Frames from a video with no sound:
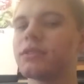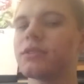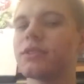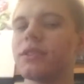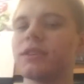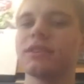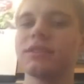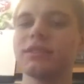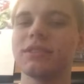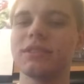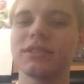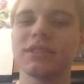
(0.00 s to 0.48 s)

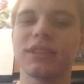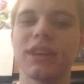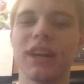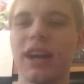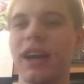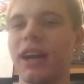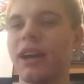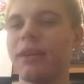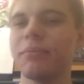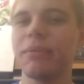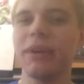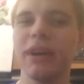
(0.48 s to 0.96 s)
there's this
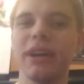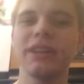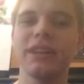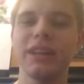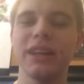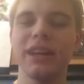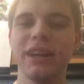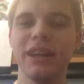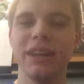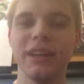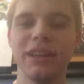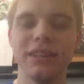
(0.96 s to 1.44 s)
guy, and by
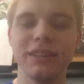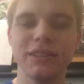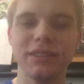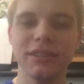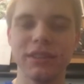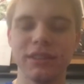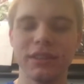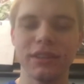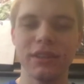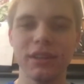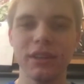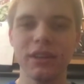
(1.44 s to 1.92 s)
day he's
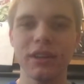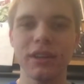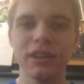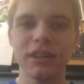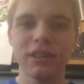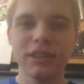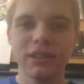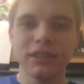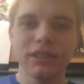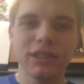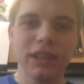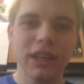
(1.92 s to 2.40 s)
a
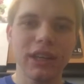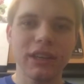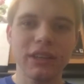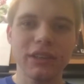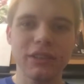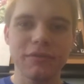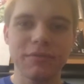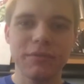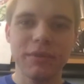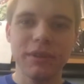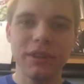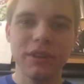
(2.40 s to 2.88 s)

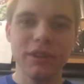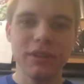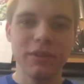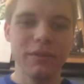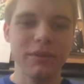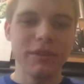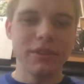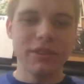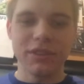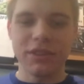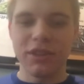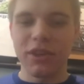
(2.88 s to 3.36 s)
salesman.
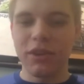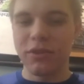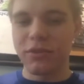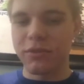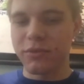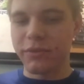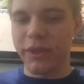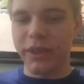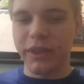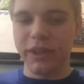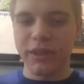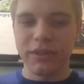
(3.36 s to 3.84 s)
He just goes
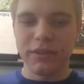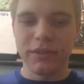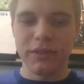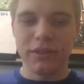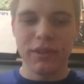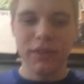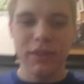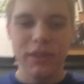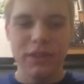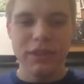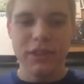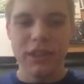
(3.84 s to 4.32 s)
around
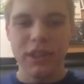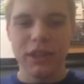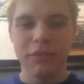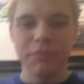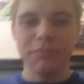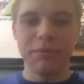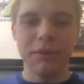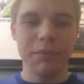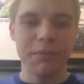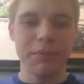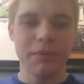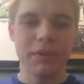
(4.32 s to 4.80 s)

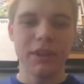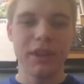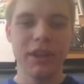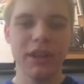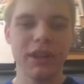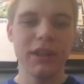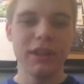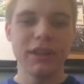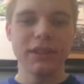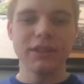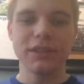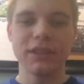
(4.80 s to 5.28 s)
selling people
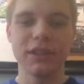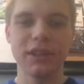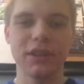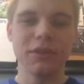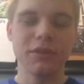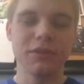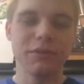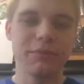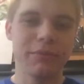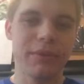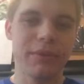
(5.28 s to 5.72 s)
things. He goes in